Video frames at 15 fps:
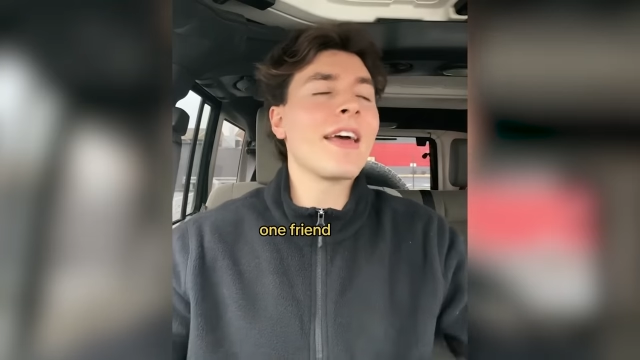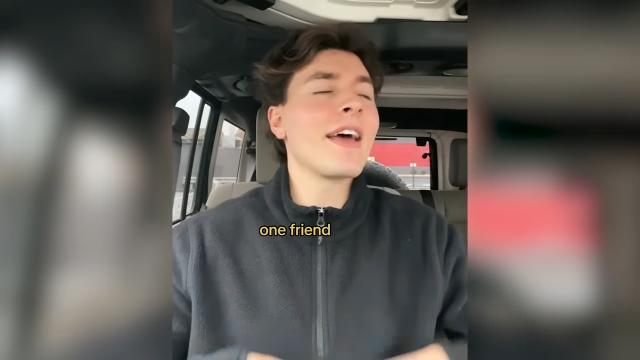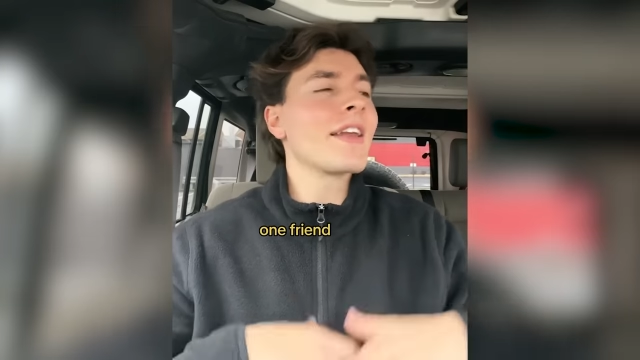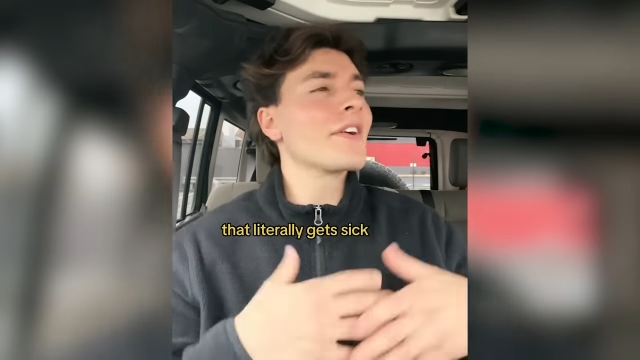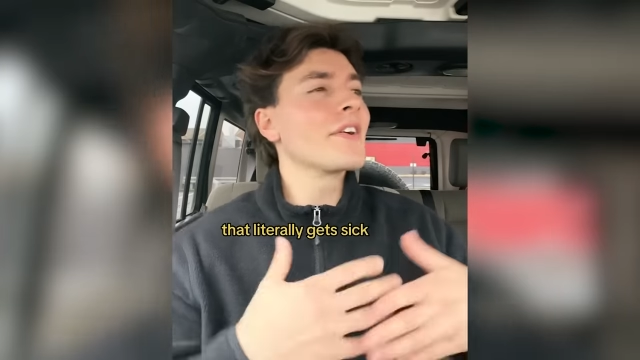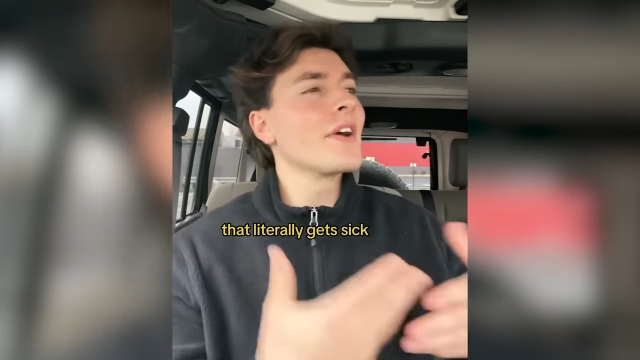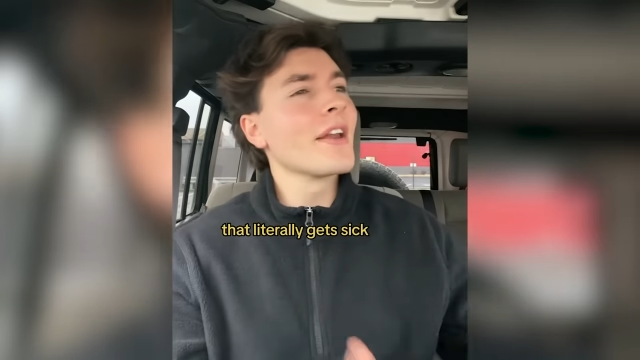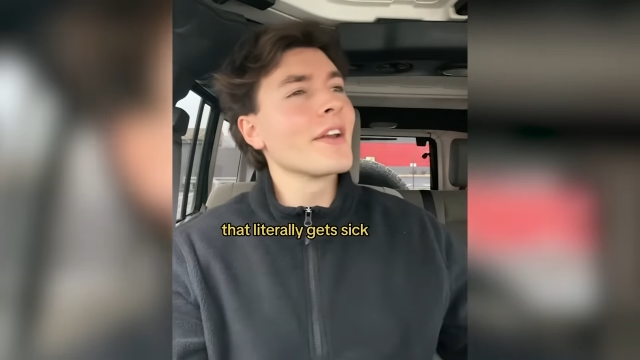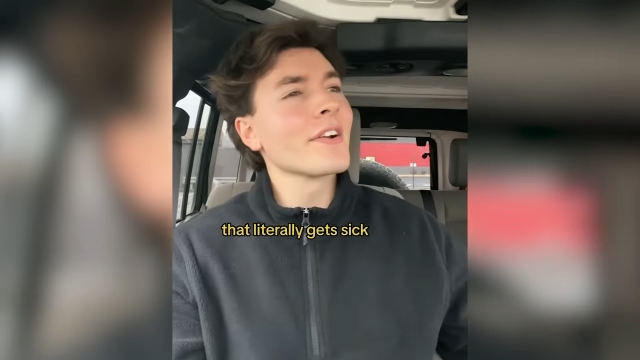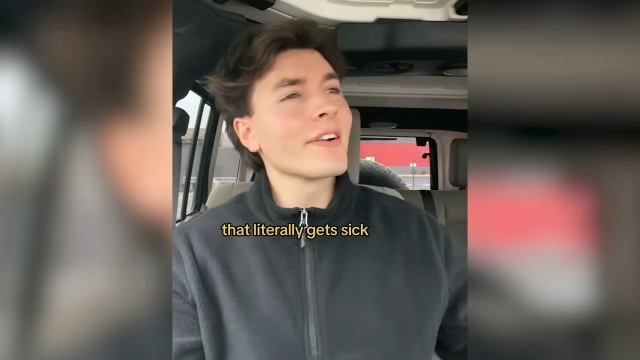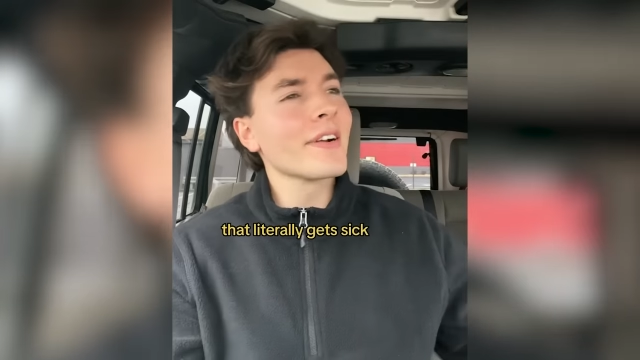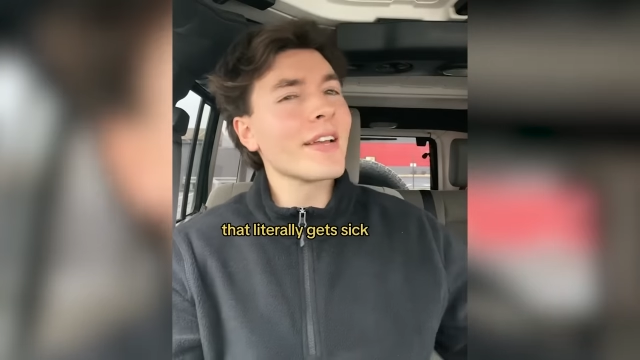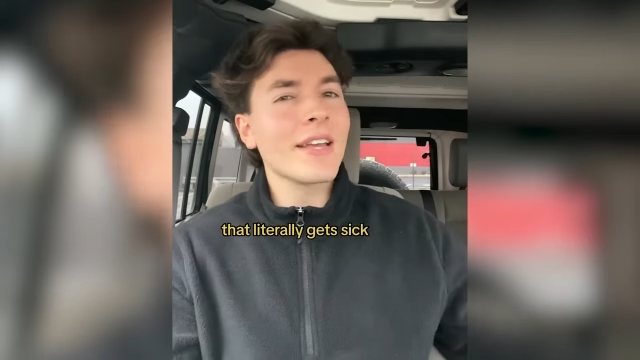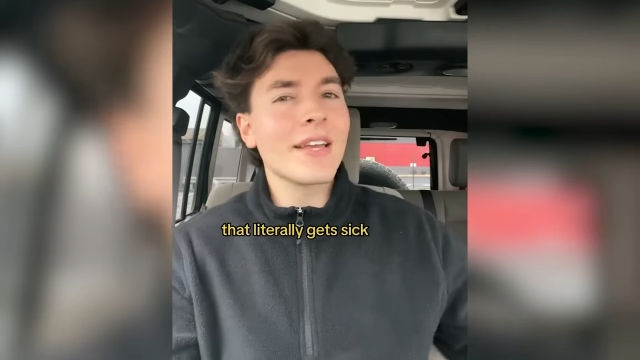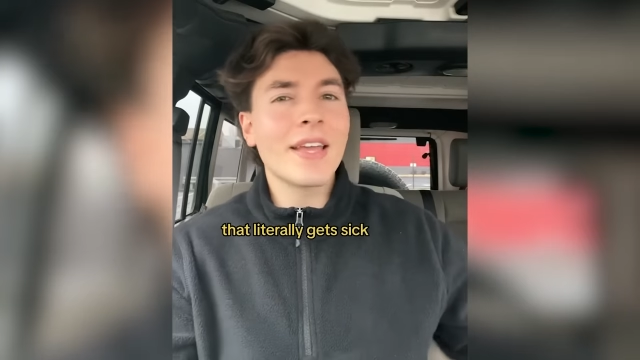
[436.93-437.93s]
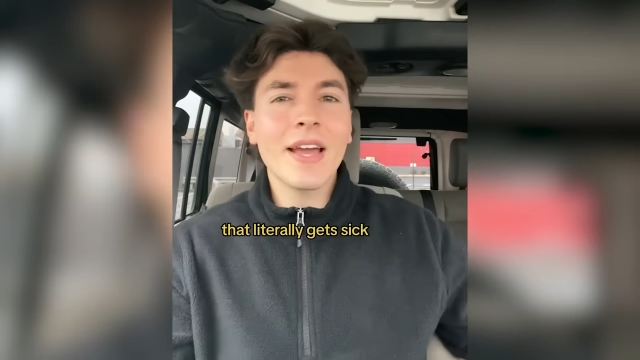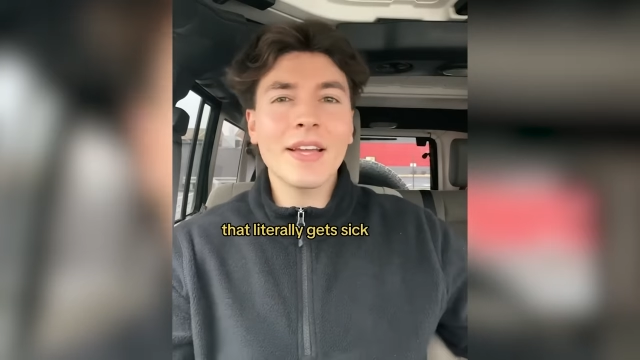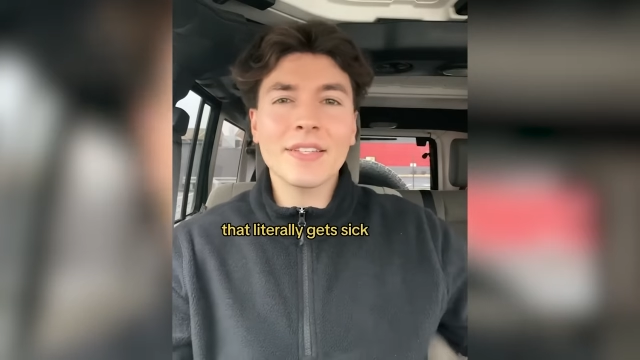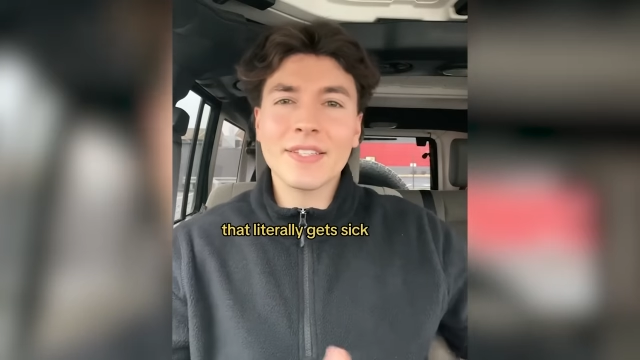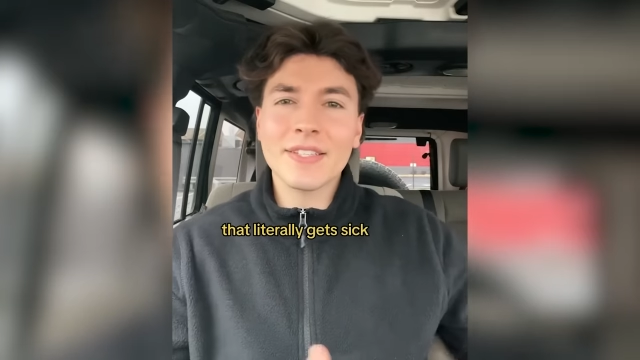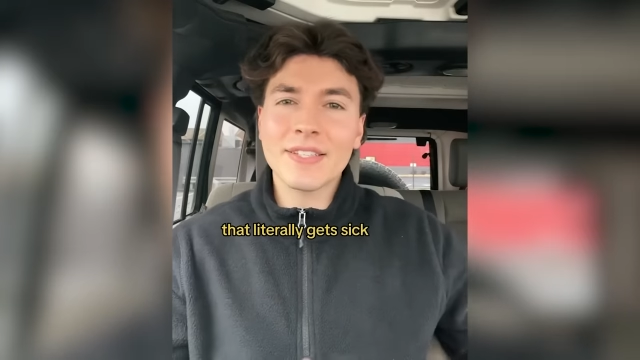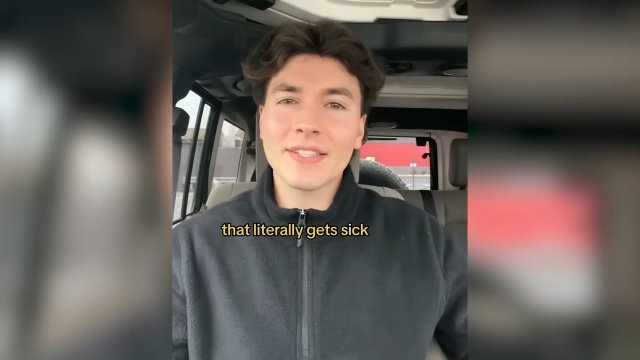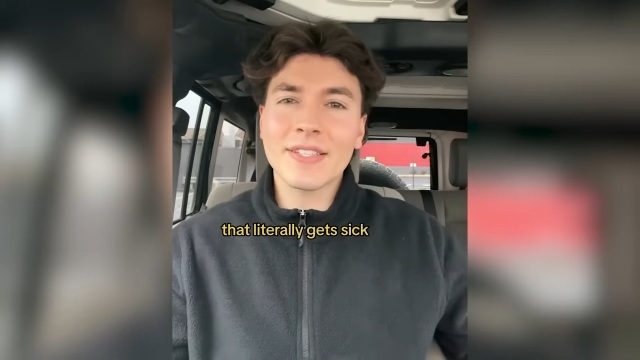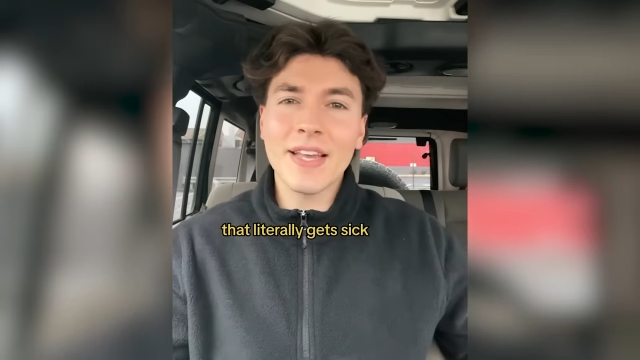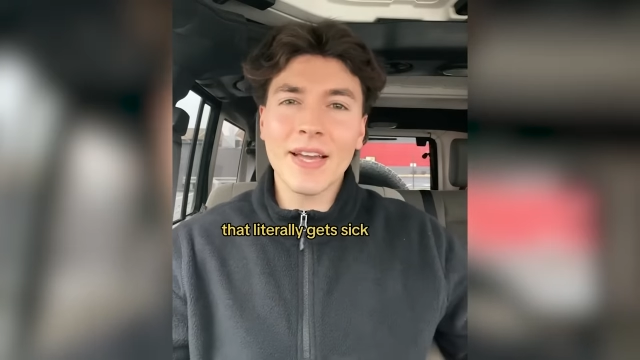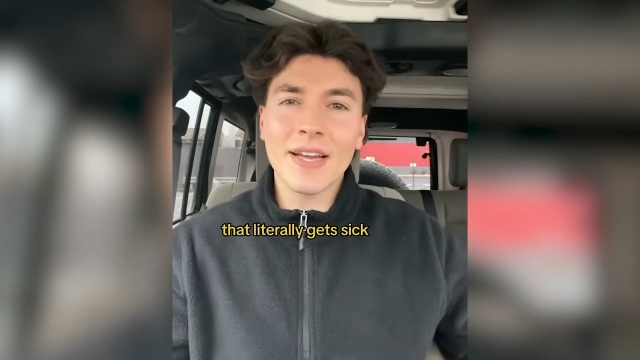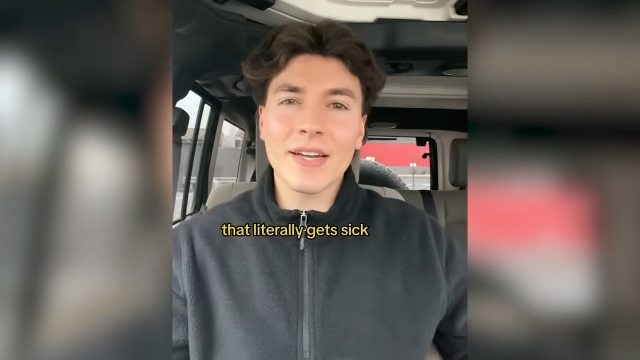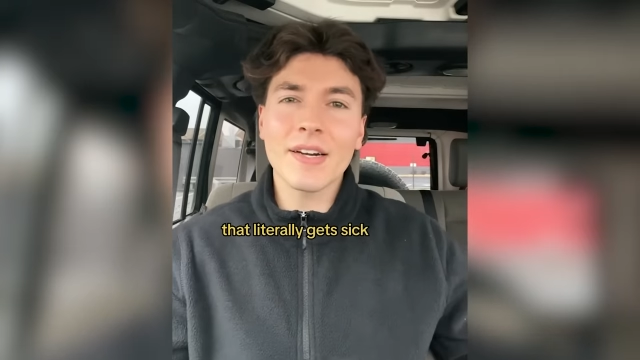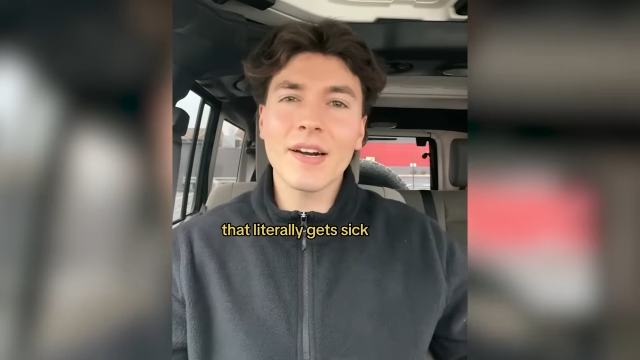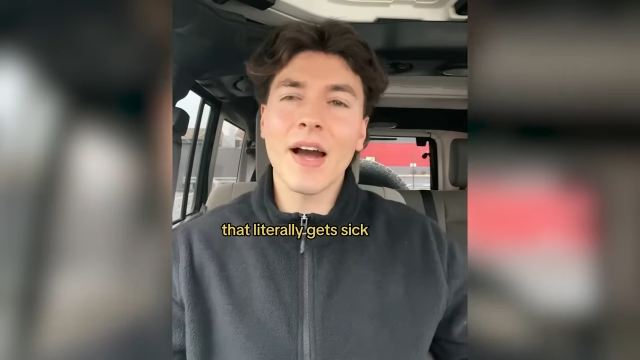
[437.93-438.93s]
that literally gets
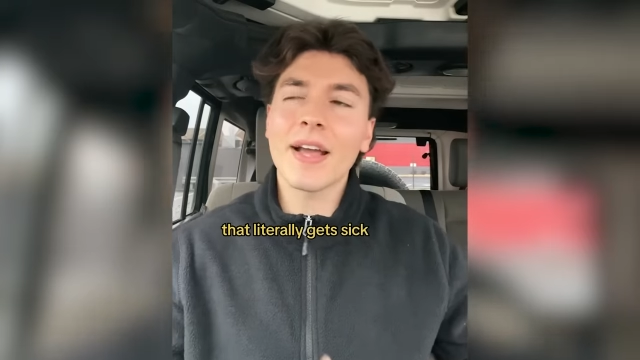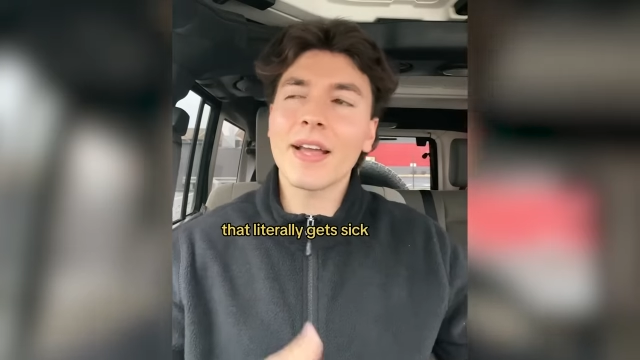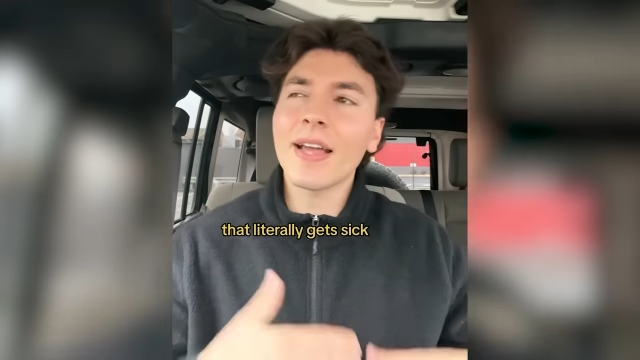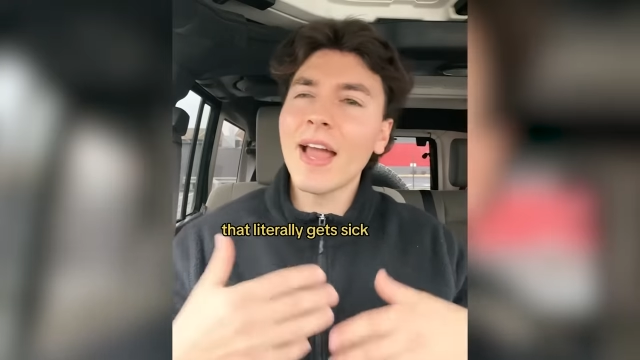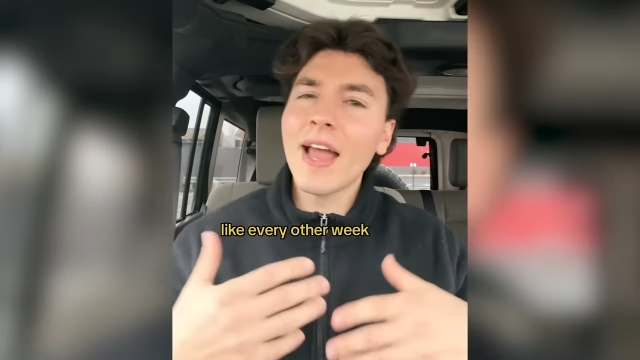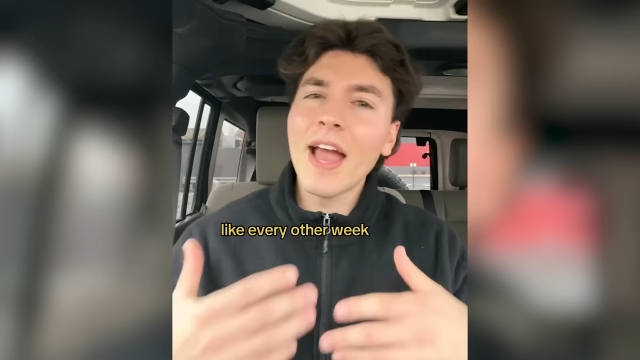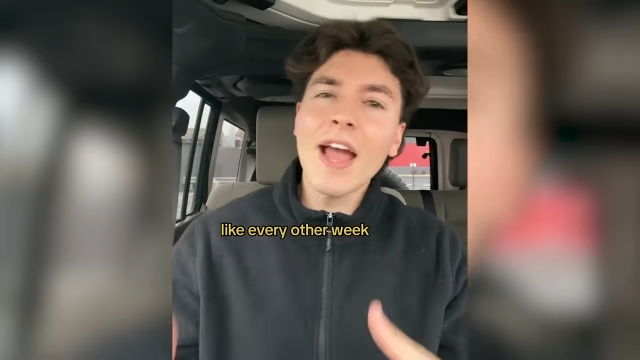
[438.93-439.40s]
sick like